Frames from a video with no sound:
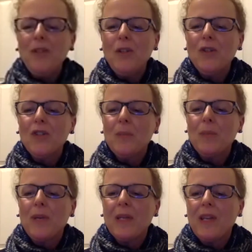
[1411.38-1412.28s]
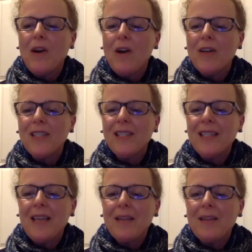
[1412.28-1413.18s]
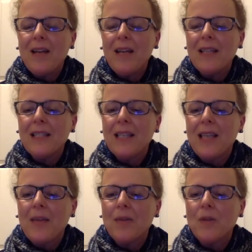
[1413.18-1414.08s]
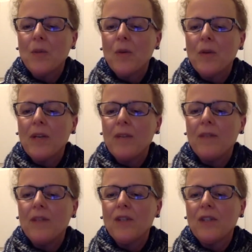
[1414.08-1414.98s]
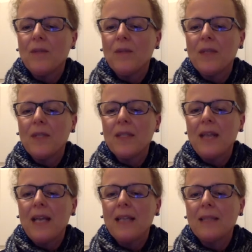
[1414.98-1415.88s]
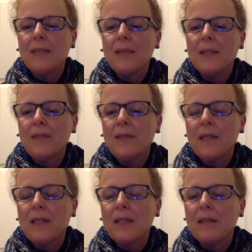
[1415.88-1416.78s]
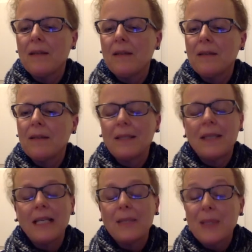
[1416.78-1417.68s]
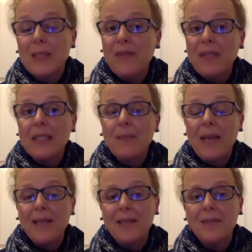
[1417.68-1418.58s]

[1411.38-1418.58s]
usually bring the artists and the clients together to work on a vision for the site-specific space?